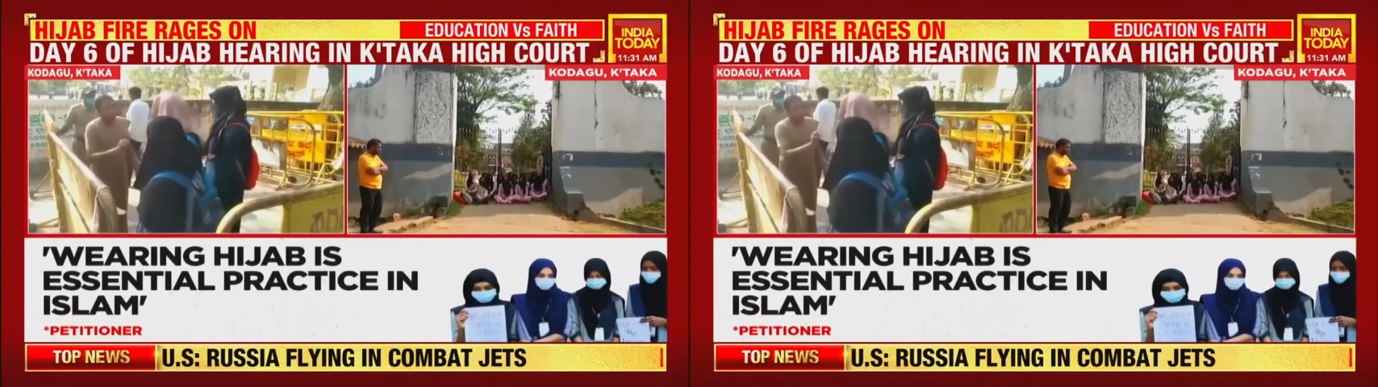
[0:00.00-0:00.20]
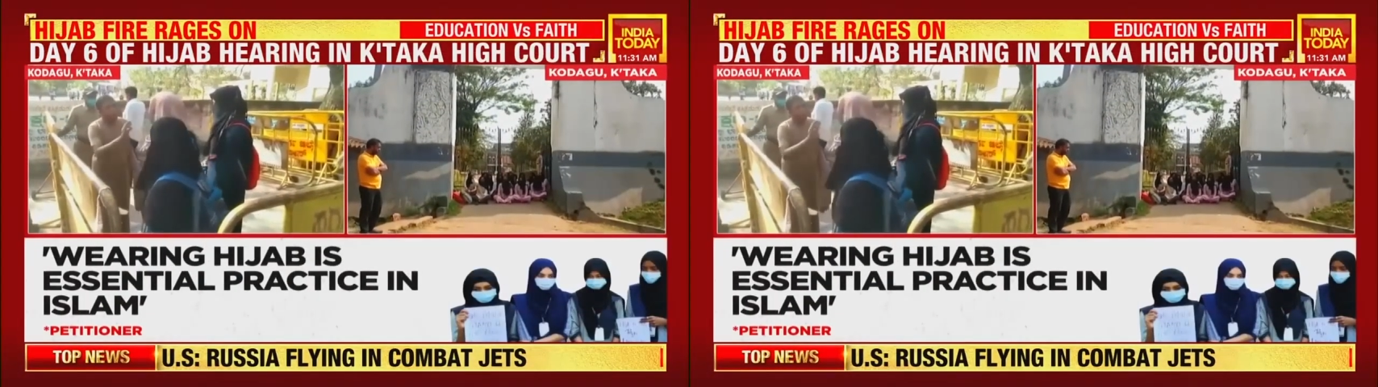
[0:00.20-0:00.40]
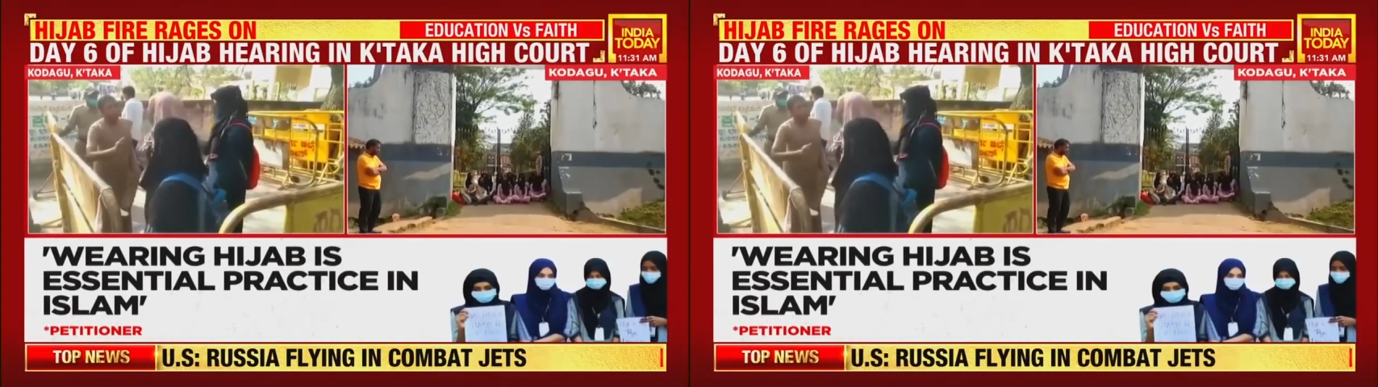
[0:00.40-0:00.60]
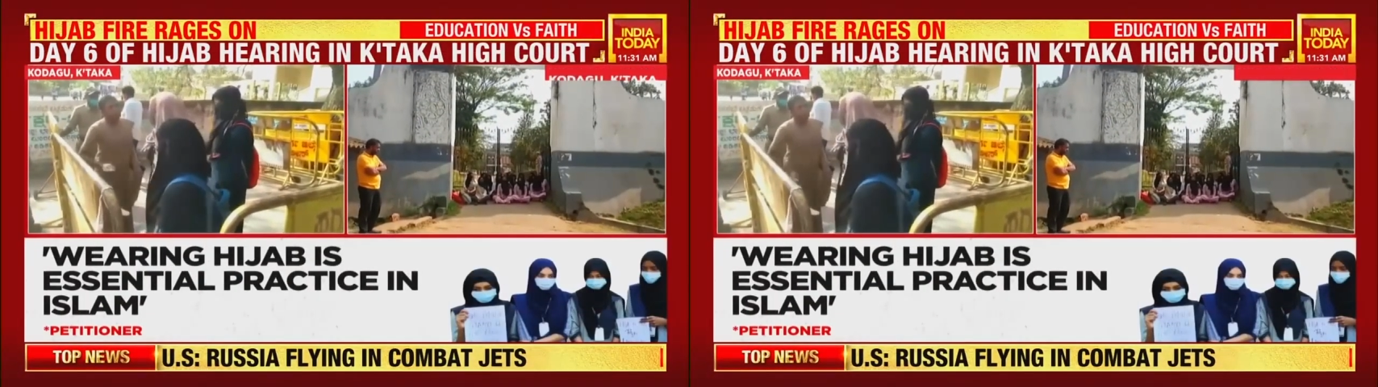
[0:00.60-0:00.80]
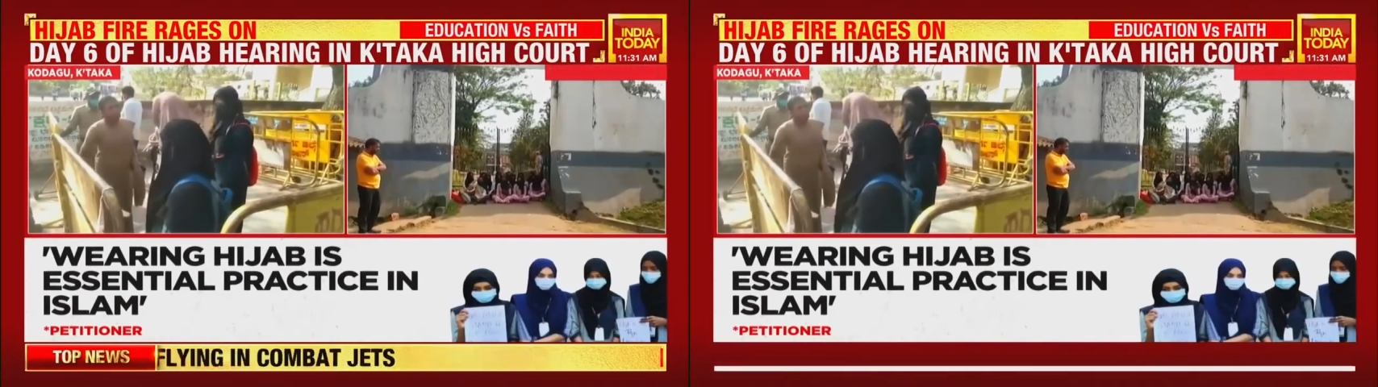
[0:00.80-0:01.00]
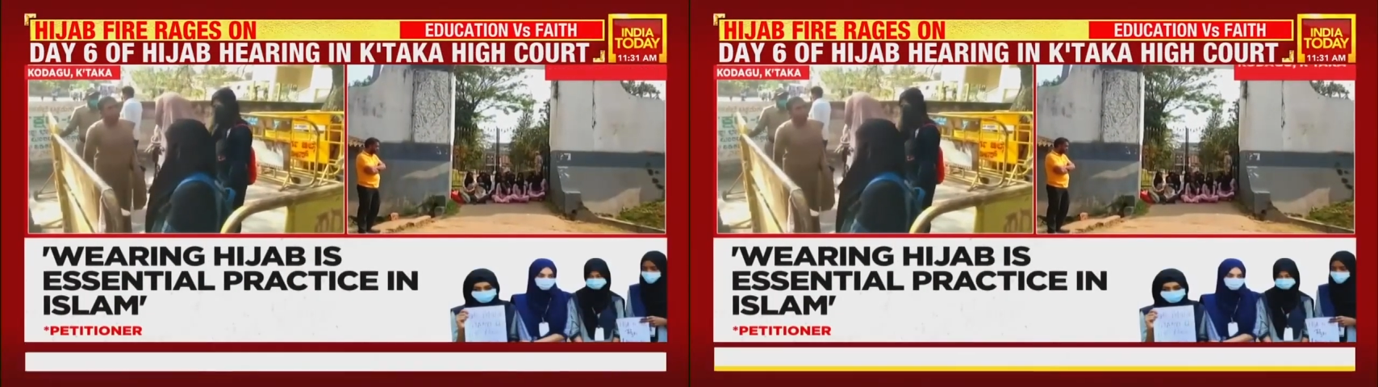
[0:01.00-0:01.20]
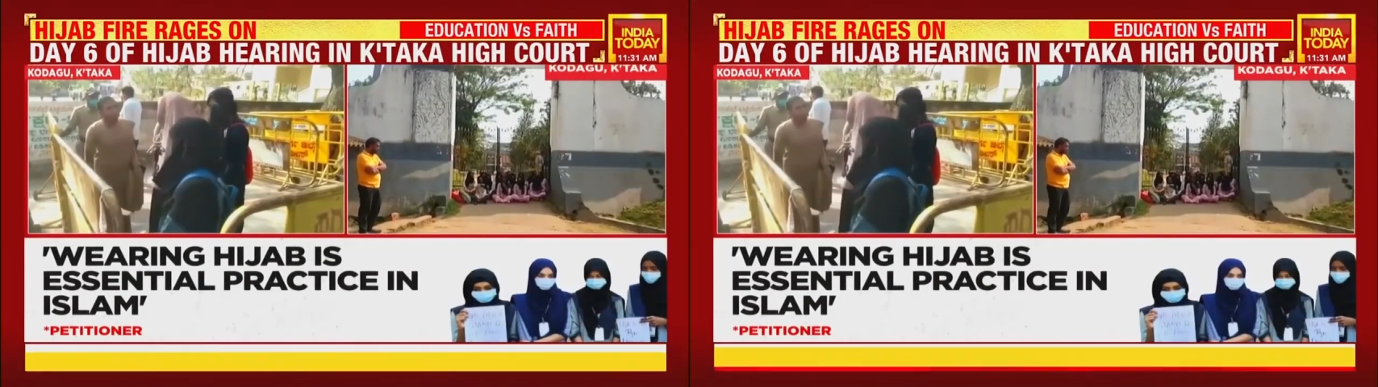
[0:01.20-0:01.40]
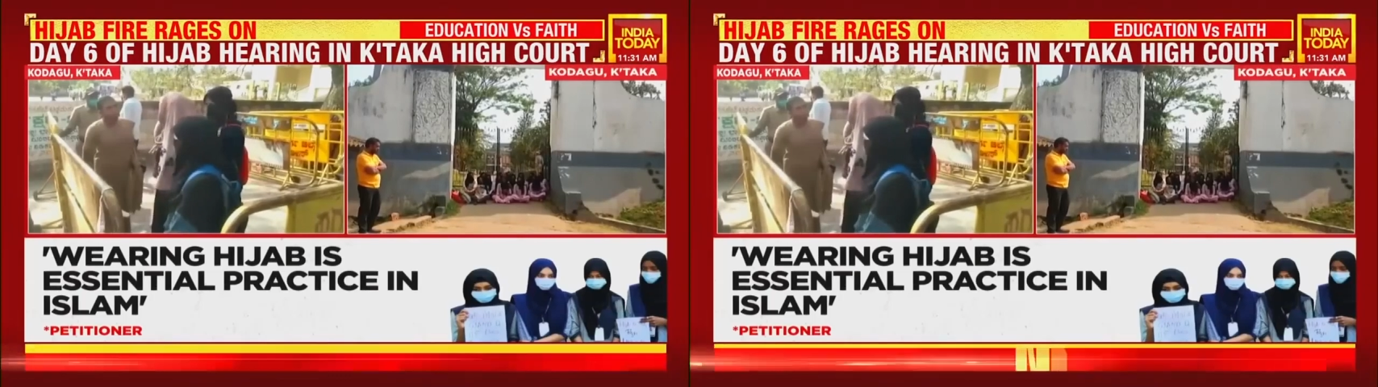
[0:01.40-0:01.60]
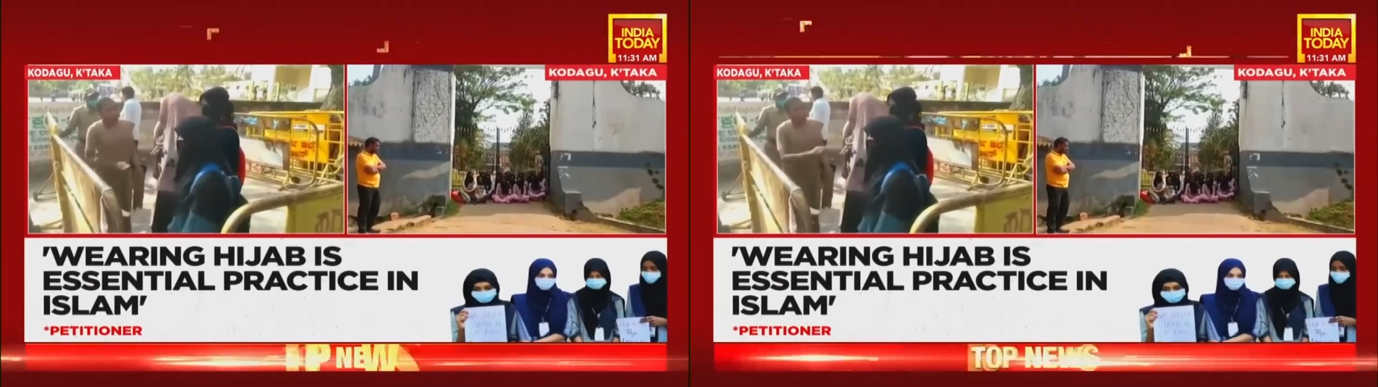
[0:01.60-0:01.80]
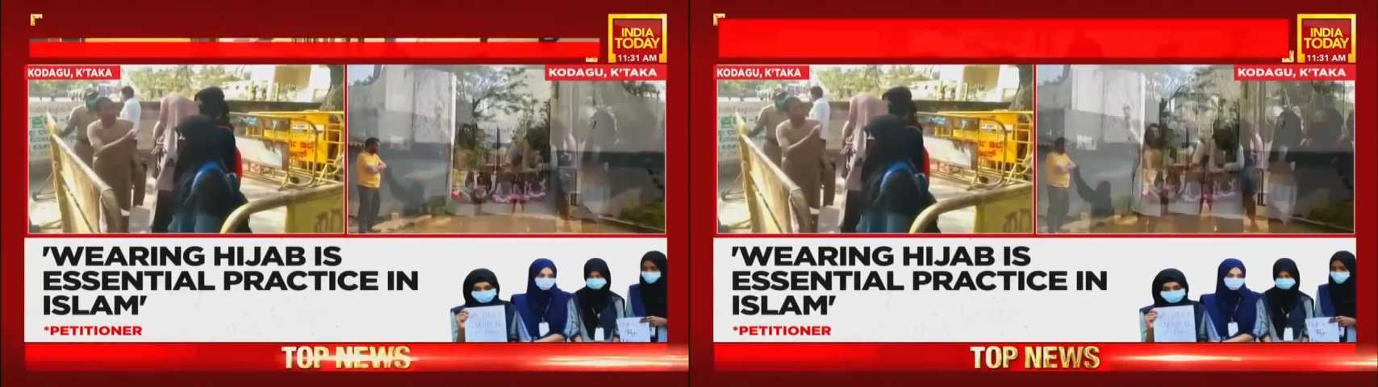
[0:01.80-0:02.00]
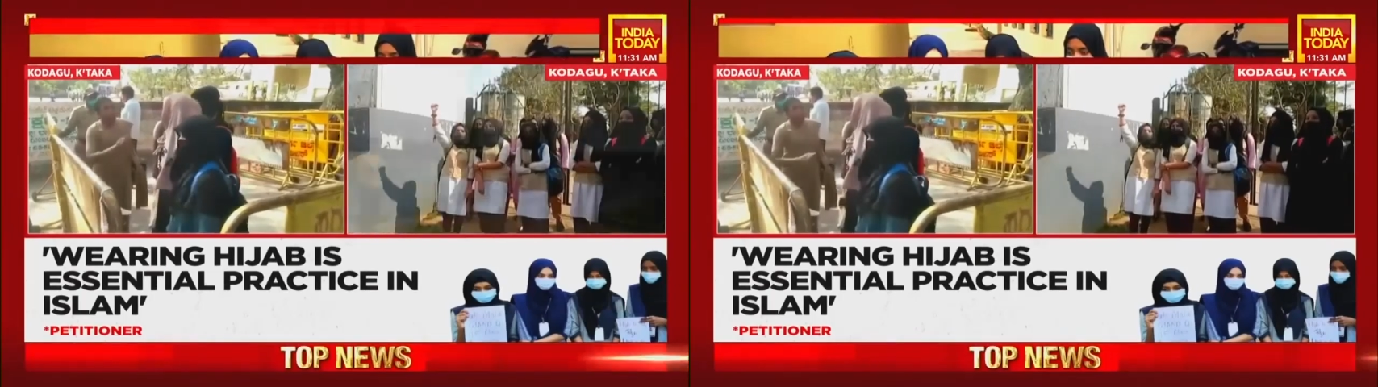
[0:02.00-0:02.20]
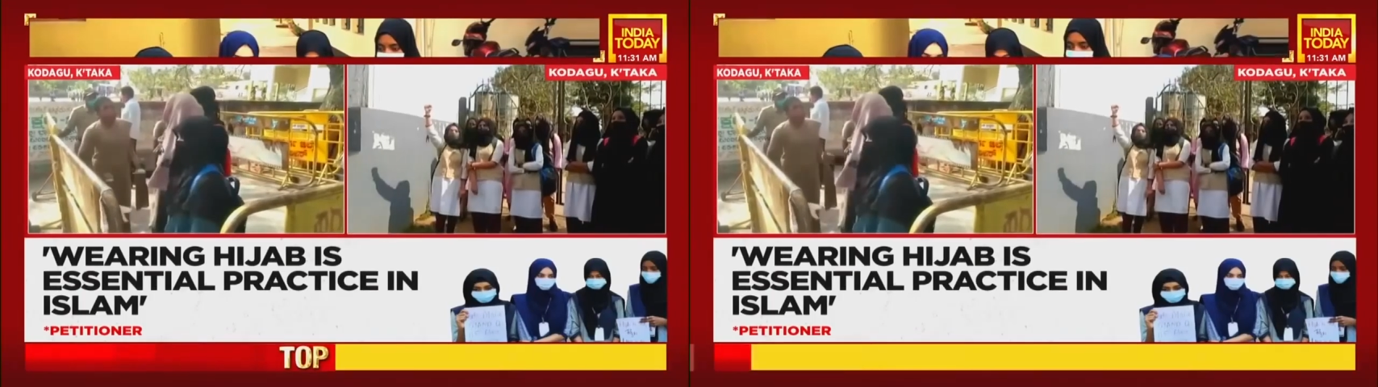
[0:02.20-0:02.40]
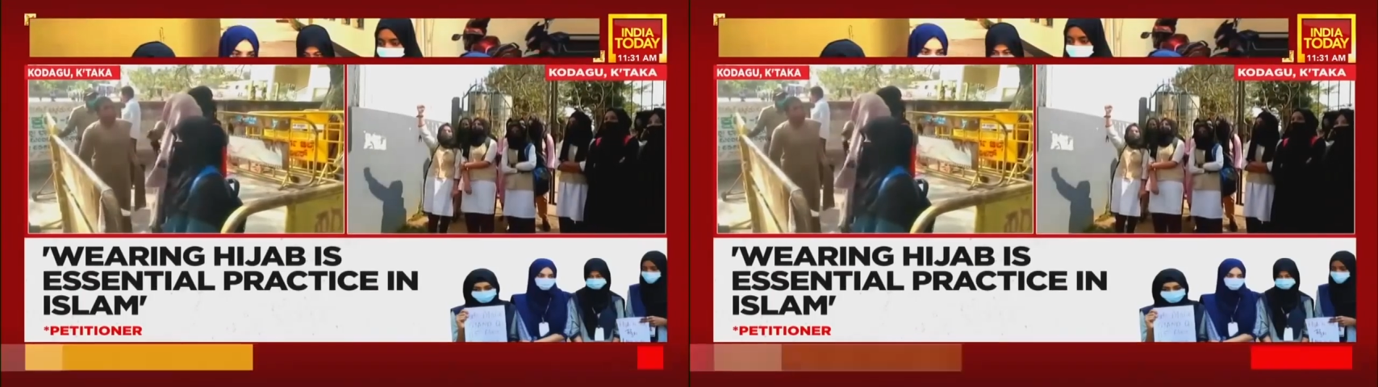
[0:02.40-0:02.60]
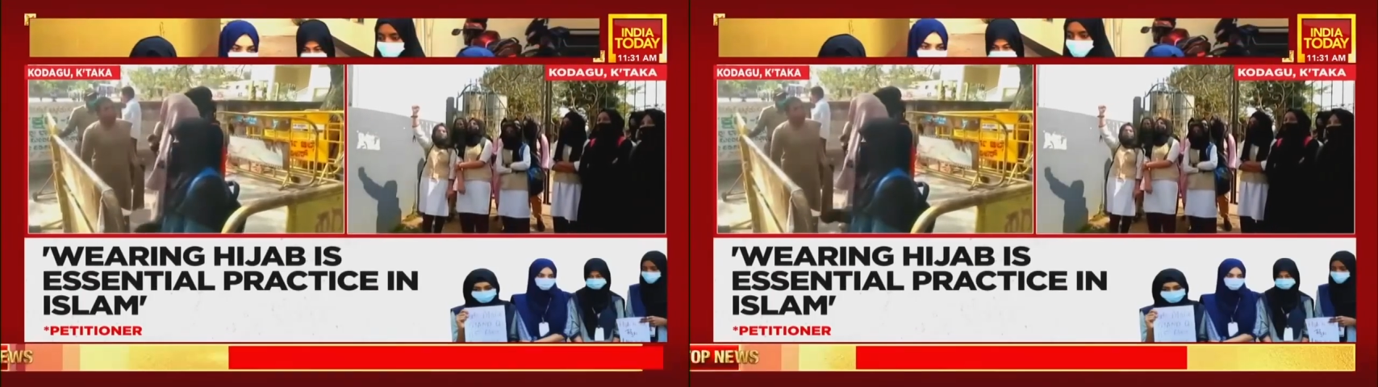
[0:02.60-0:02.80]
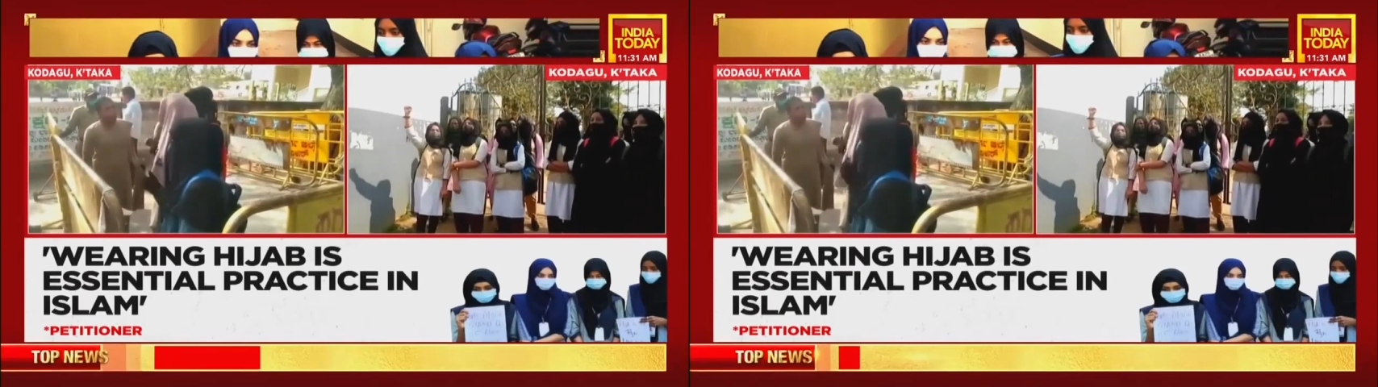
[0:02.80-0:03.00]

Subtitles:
(no speaker visible)